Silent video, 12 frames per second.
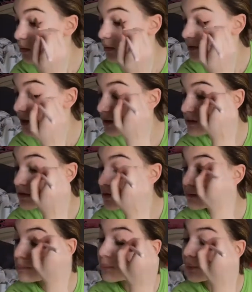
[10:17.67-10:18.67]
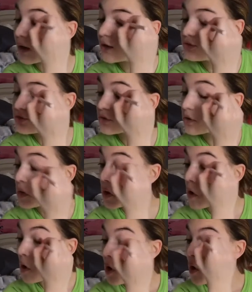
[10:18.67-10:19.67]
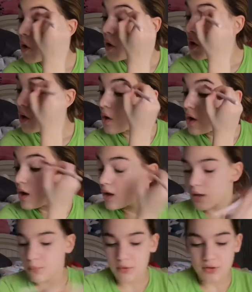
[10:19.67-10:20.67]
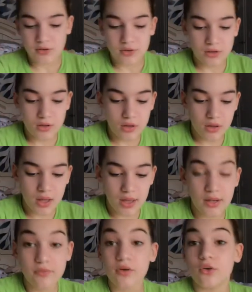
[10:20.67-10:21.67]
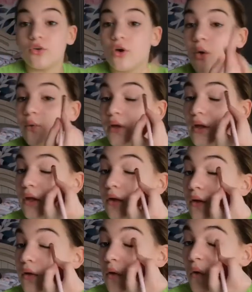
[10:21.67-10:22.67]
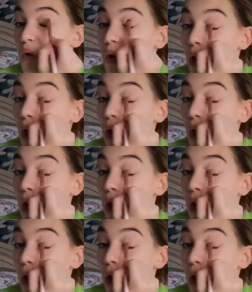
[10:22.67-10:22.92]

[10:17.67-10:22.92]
more dense brush, and we're just gonna kind of go in. So